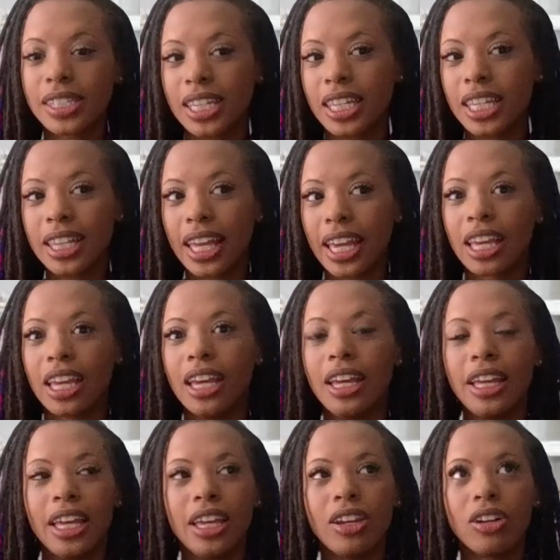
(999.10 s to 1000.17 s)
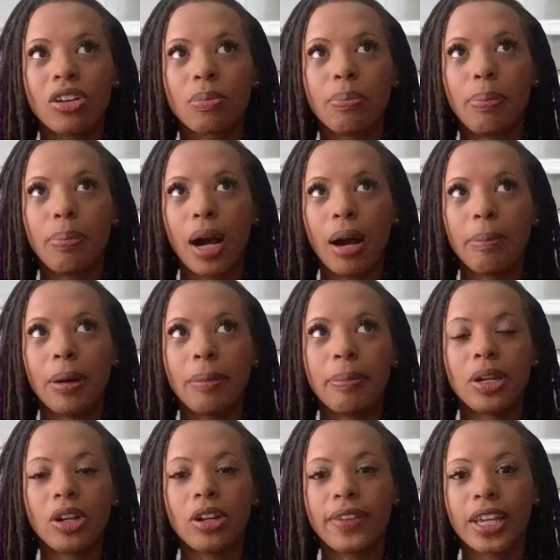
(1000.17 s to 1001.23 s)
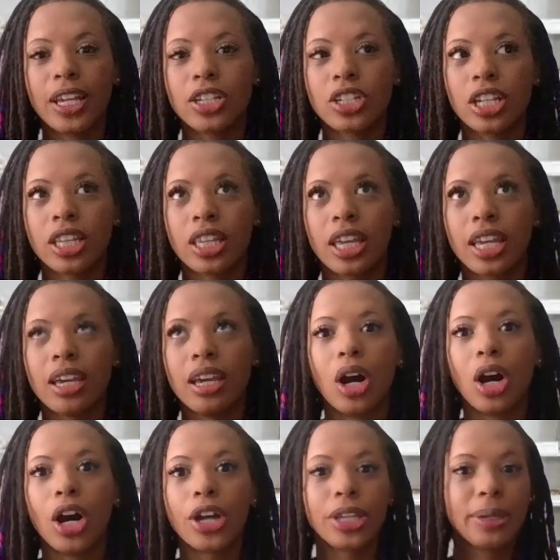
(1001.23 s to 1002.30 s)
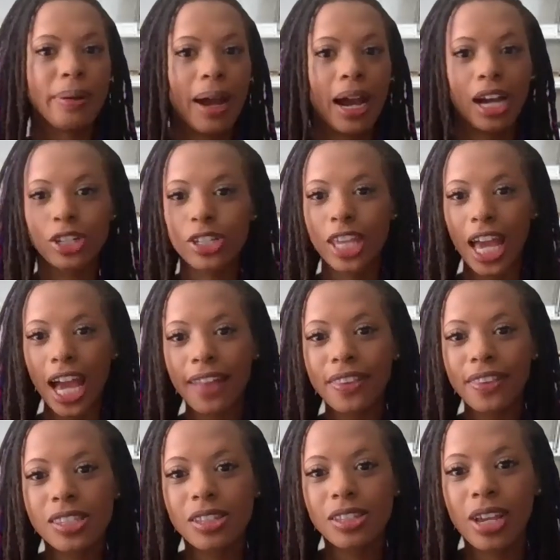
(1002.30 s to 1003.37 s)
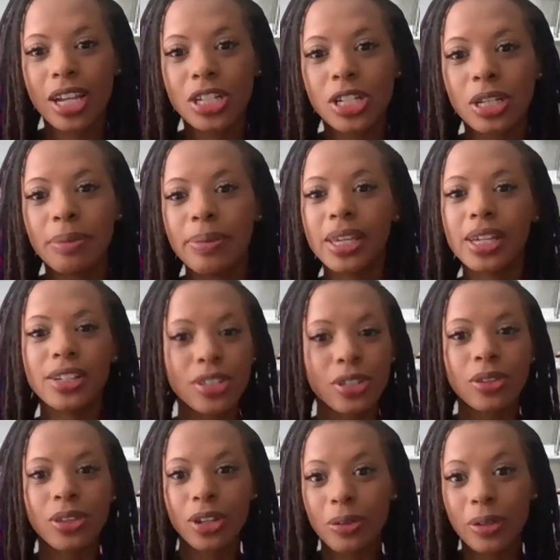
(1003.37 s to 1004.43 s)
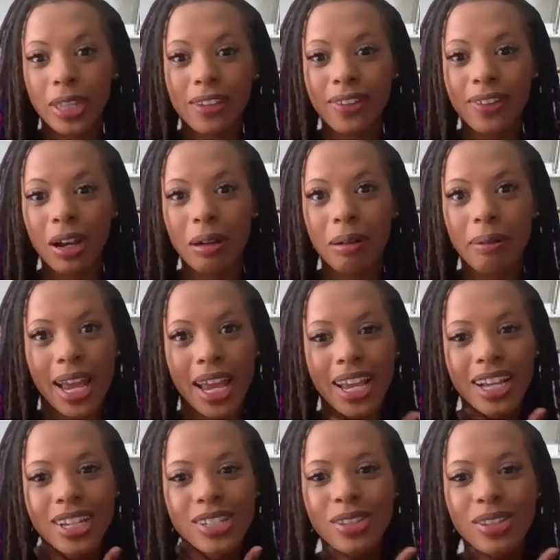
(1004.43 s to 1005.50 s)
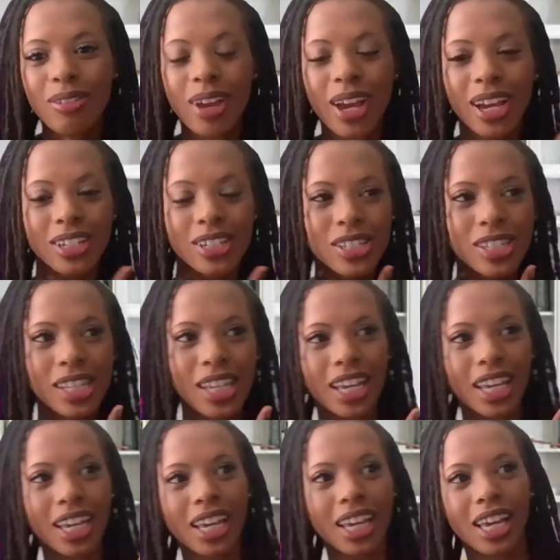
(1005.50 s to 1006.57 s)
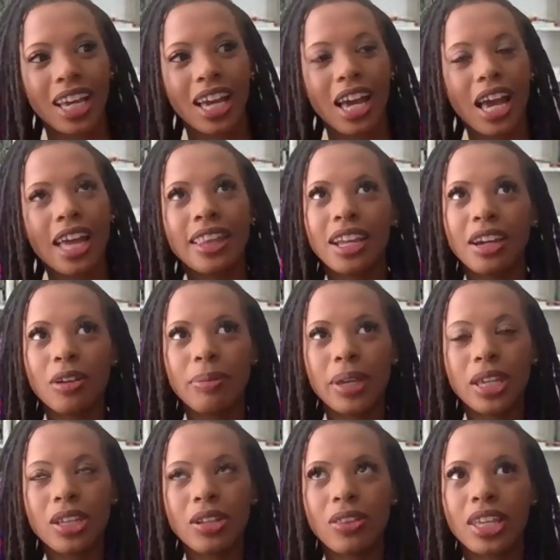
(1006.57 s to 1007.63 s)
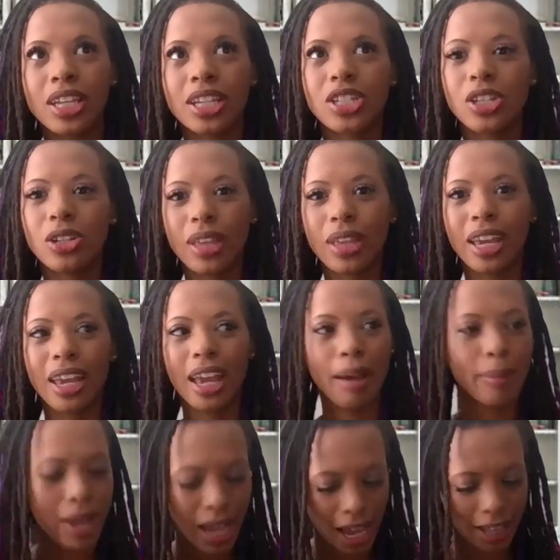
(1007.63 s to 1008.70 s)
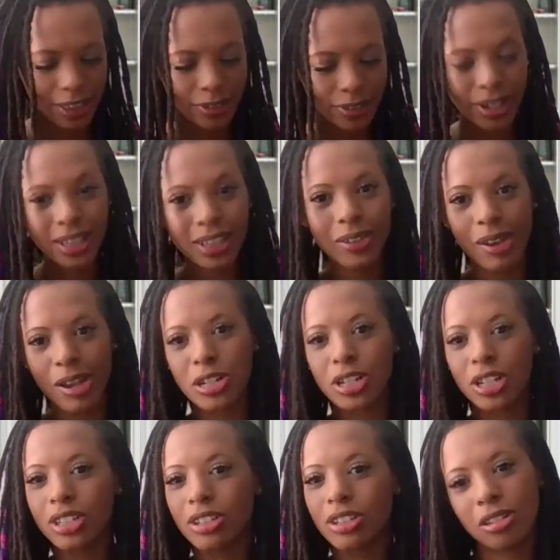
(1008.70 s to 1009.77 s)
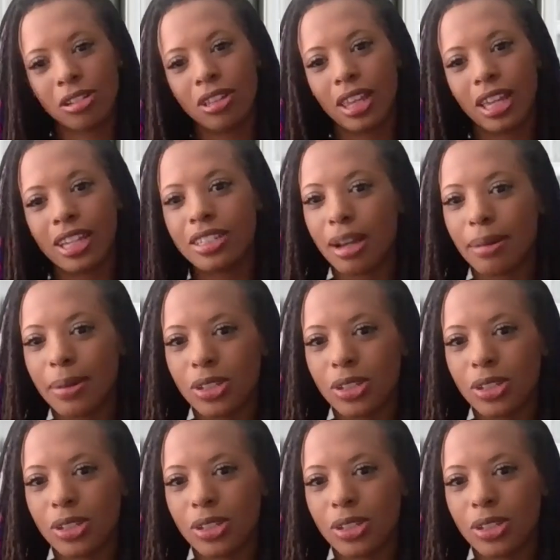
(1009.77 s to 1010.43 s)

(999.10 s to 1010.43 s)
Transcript: see like it'll pop up a notification like, are you actually at this location because you look really far away? So you can't just like, and then it'll make you think too, like, am I at the right location? You'll like double